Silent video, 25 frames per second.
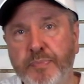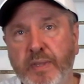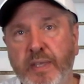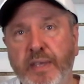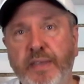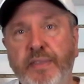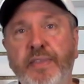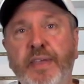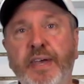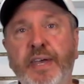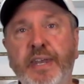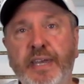
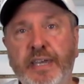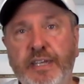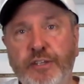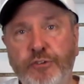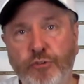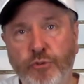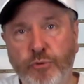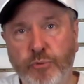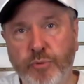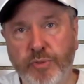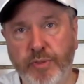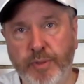And then I
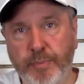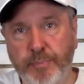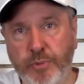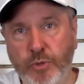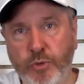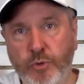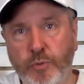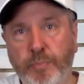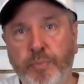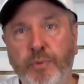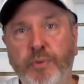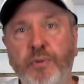drew in the
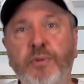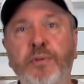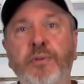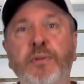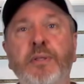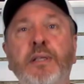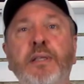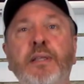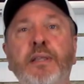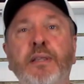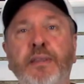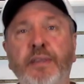pupil,
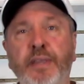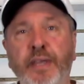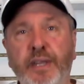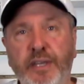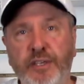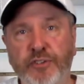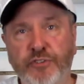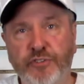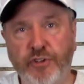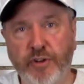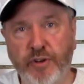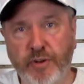then
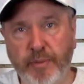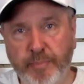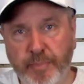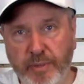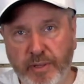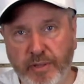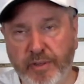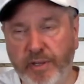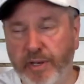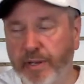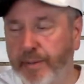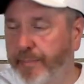I started
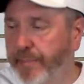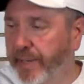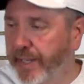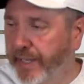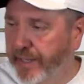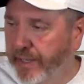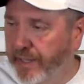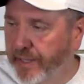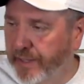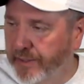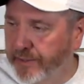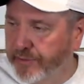building up my
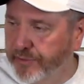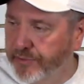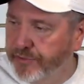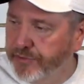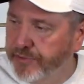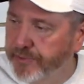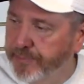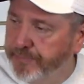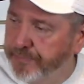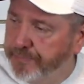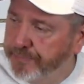colors.